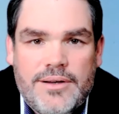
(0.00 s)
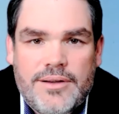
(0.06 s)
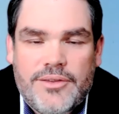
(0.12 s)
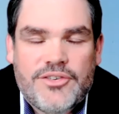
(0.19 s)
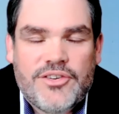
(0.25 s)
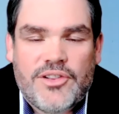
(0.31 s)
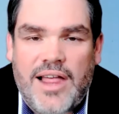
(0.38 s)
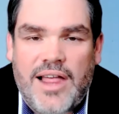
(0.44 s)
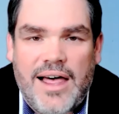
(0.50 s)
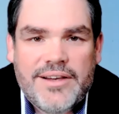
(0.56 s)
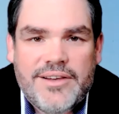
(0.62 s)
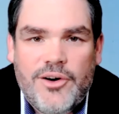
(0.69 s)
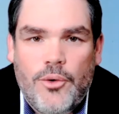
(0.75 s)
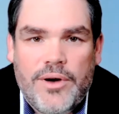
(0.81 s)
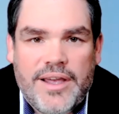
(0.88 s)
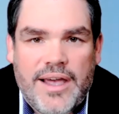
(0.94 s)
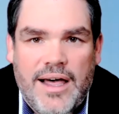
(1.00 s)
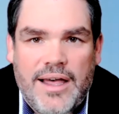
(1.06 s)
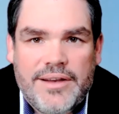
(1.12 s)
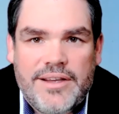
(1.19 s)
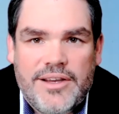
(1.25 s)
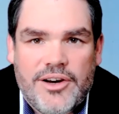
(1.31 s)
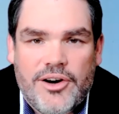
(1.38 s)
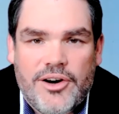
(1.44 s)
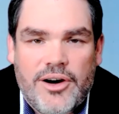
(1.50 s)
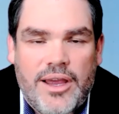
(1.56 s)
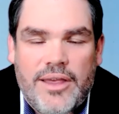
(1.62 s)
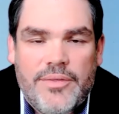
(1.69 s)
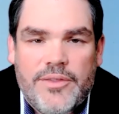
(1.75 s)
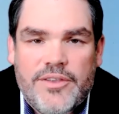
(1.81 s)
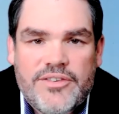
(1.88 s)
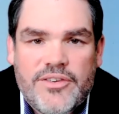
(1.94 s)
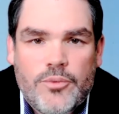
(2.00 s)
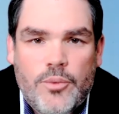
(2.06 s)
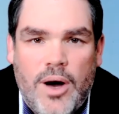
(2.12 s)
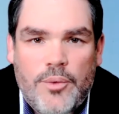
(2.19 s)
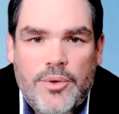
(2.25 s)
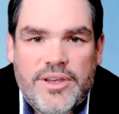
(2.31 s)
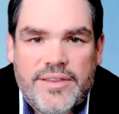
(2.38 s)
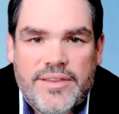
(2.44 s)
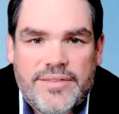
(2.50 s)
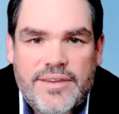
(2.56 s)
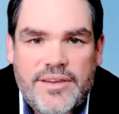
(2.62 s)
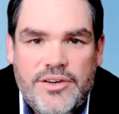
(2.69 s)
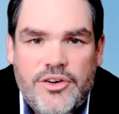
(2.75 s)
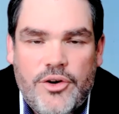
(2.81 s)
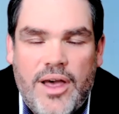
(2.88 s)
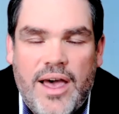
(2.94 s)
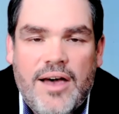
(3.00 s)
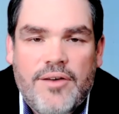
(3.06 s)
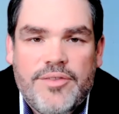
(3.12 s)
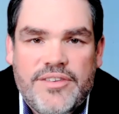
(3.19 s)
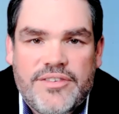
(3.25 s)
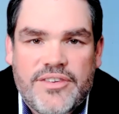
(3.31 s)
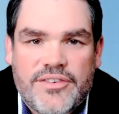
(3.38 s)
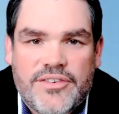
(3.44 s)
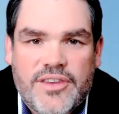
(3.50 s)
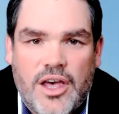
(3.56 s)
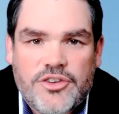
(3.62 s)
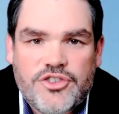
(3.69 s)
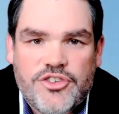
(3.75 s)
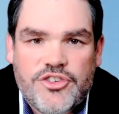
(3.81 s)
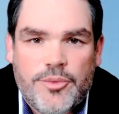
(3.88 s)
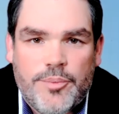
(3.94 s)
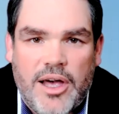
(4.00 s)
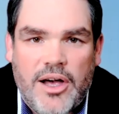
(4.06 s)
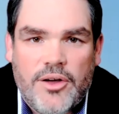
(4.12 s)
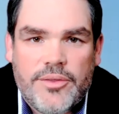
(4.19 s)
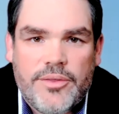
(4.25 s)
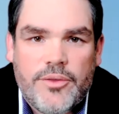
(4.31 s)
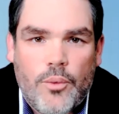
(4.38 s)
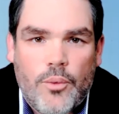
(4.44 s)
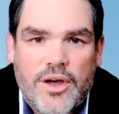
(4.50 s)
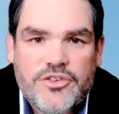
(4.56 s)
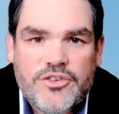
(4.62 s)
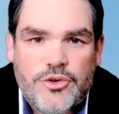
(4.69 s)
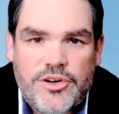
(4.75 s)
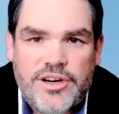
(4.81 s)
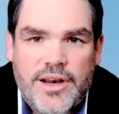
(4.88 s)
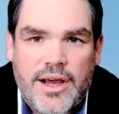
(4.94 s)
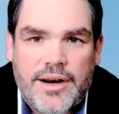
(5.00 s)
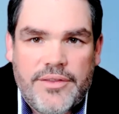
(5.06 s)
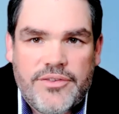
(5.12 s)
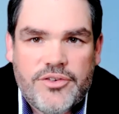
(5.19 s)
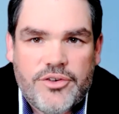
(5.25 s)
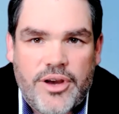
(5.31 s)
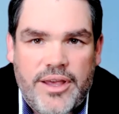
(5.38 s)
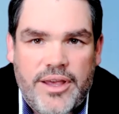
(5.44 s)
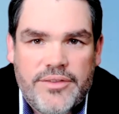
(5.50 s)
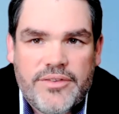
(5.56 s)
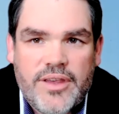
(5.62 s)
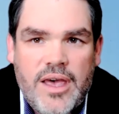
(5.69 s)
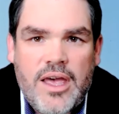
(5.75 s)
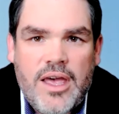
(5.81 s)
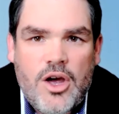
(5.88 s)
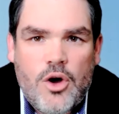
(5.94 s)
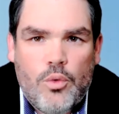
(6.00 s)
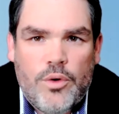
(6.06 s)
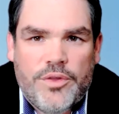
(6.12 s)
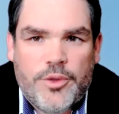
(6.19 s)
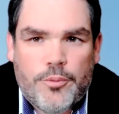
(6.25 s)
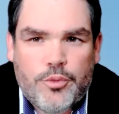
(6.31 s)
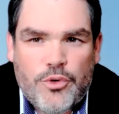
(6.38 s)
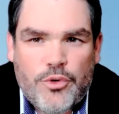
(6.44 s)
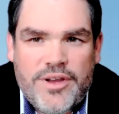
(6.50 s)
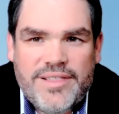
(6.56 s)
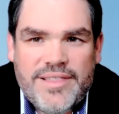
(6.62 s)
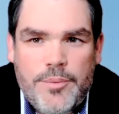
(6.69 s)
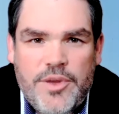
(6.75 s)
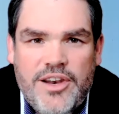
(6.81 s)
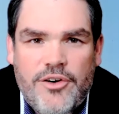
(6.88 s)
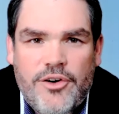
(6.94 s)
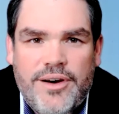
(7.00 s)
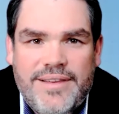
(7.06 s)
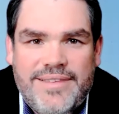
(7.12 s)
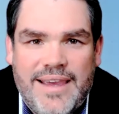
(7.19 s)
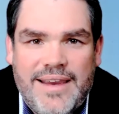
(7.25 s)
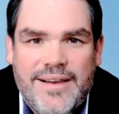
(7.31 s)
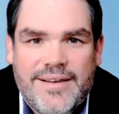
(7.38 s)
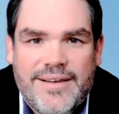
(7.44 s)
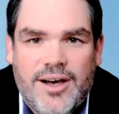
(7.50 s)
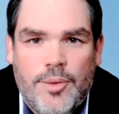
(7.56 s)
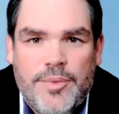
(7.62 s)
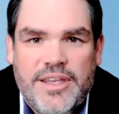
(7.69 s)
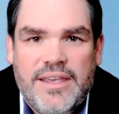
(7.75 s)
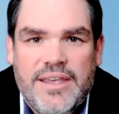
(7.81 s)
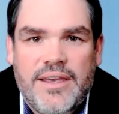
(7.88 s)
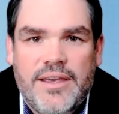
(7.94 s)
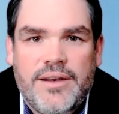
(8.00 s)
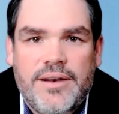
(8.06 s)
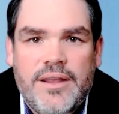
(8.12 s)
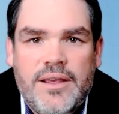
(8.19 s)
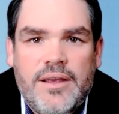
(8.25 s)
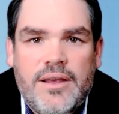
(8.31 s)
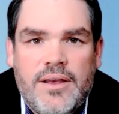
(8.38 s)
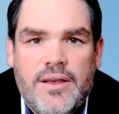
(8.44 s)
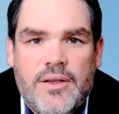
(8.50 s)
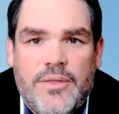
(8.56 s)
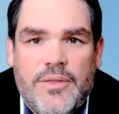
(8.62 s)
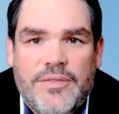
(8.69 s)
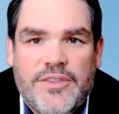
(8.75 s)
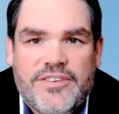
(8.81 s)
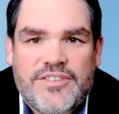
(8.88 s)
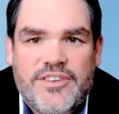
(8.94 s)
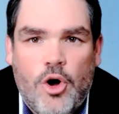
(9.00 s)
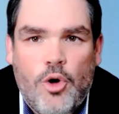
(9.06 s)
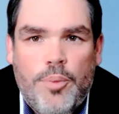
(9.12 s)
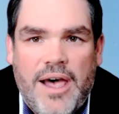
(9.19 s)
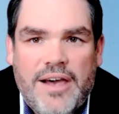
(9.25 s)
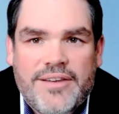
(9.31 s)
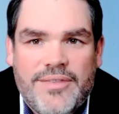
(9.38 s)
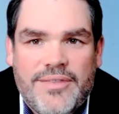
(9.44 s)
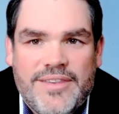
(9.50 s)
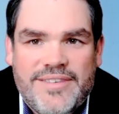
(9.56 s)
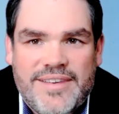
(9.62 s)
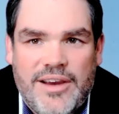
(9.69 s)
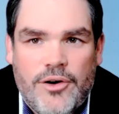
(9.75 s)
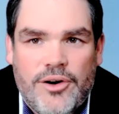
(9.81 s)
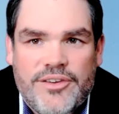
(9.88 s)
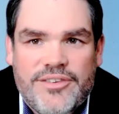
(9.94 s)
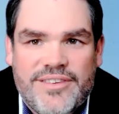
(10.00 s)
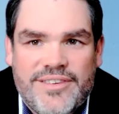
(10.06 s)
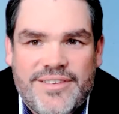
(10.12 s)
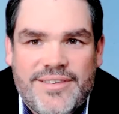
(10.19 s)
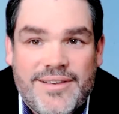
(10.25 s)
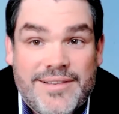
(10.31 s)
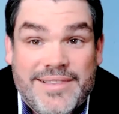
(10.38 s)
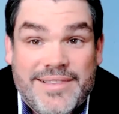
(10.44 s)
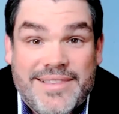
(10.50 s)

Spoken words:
There's a lot going on here, and this is why we continue to have these discussions about the Western United States. With the preliminary data coming in that the snowpack of the Sierras is